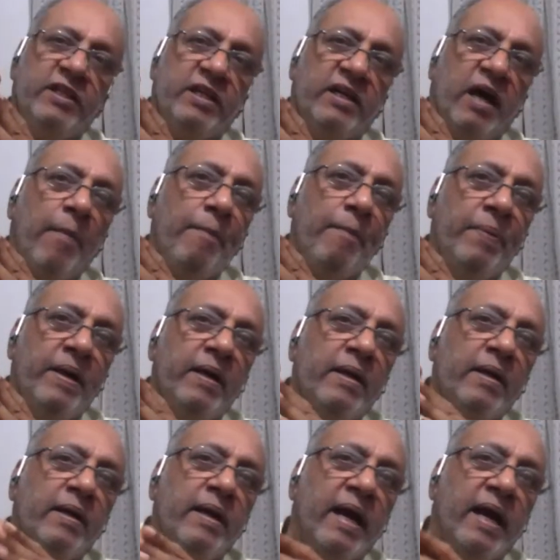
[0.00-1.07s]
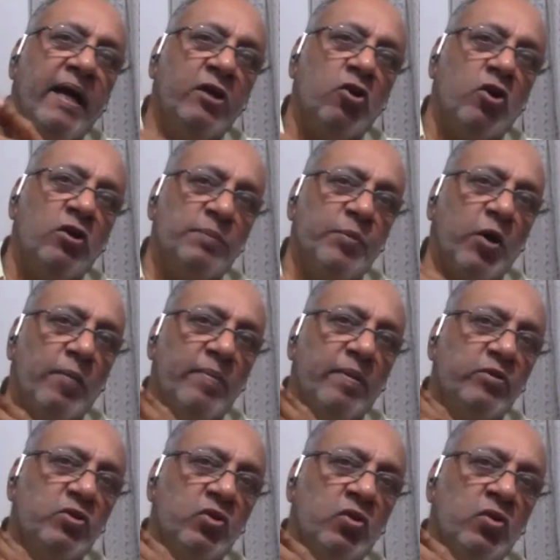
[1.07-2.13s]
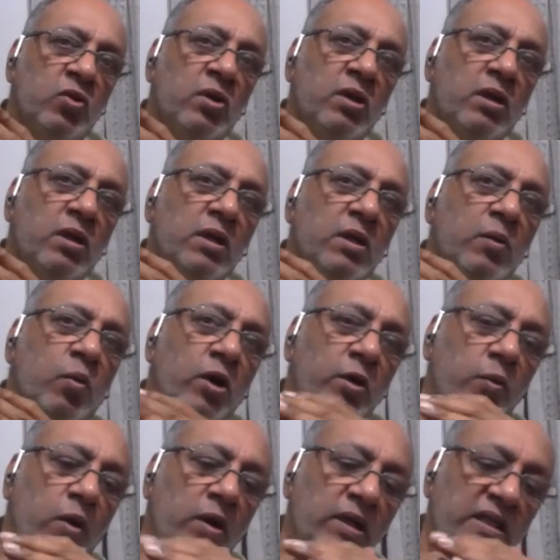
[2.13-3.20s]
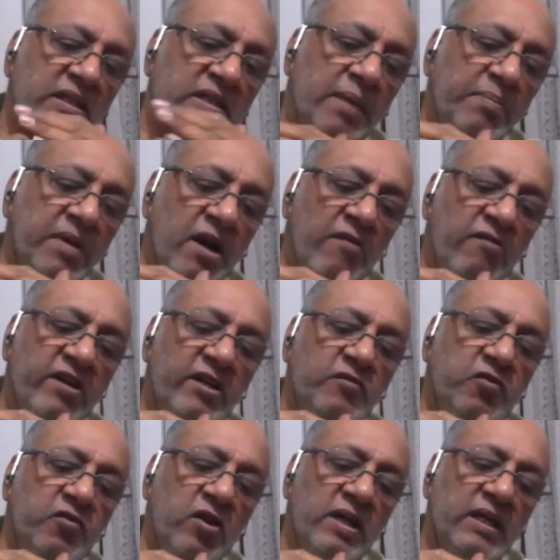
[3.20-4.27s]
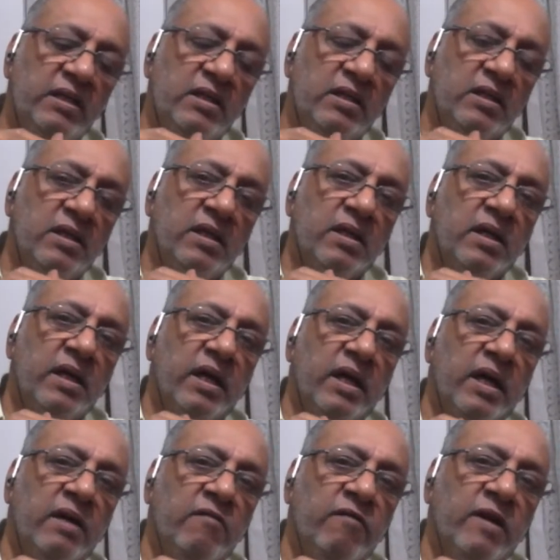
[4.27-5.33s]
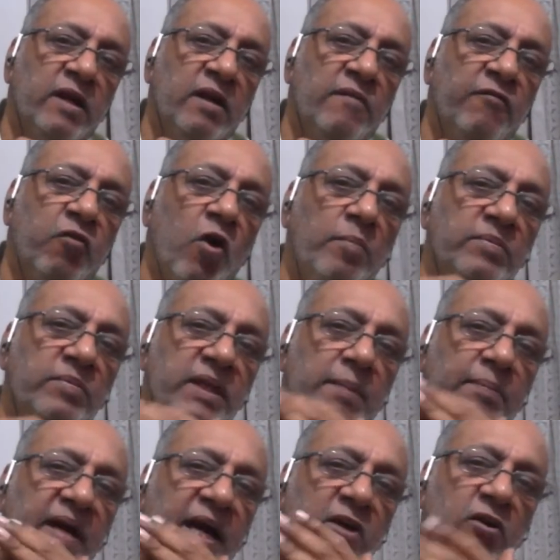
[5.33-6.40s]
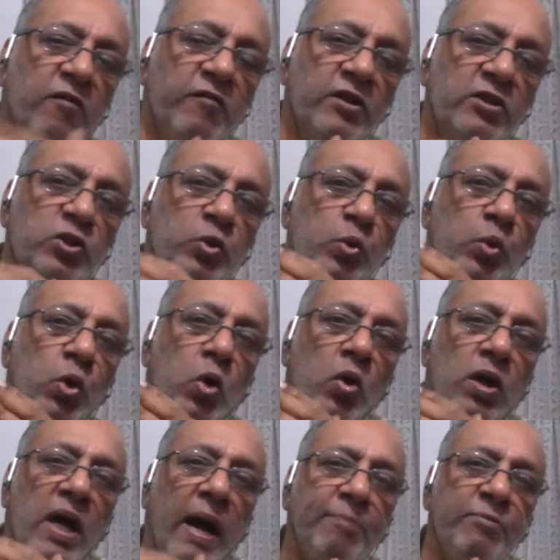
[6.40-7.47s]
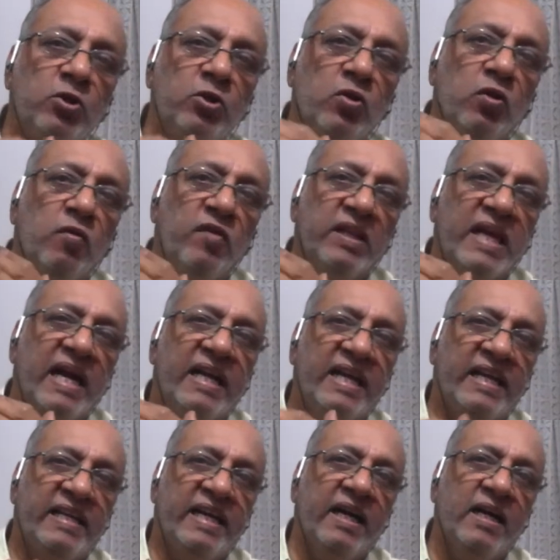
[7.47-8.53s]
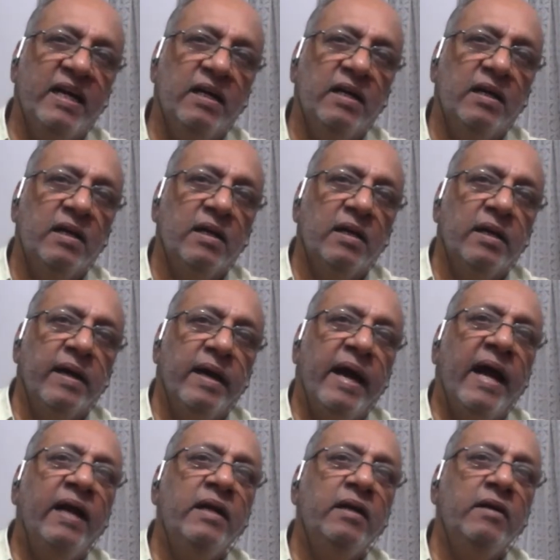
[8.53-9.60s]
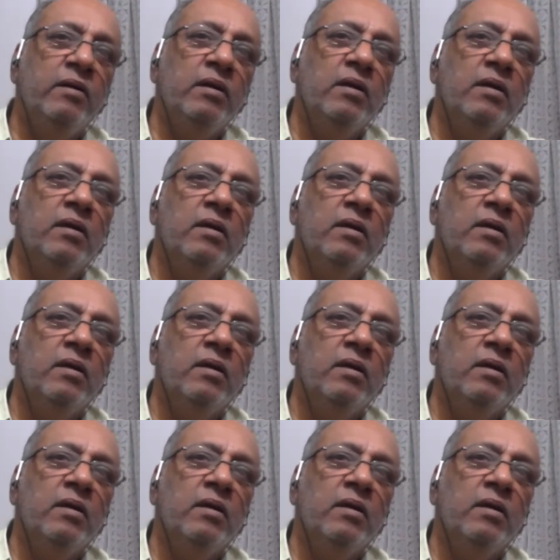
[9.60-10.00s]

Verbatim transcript: further up and cause problems so what you want is some coverage for it it will form some kind of a pseudo capsule over that area and